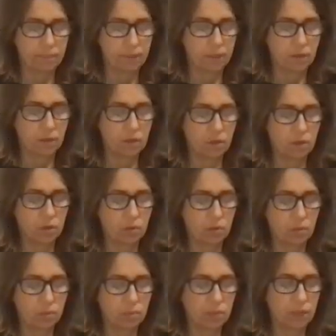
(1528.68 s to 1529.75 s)

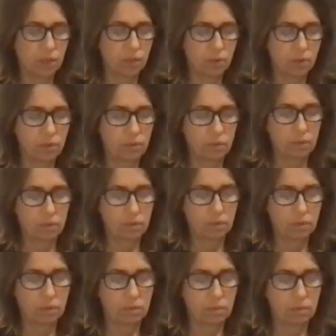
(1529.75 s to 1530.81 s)
So putting on
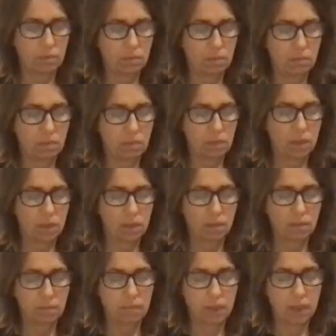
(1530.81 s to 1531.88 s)

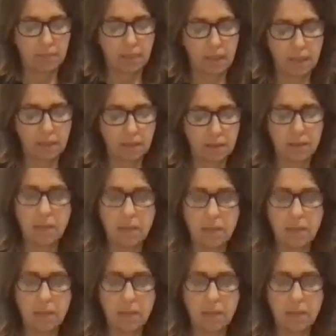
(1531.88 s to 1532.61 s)
my mask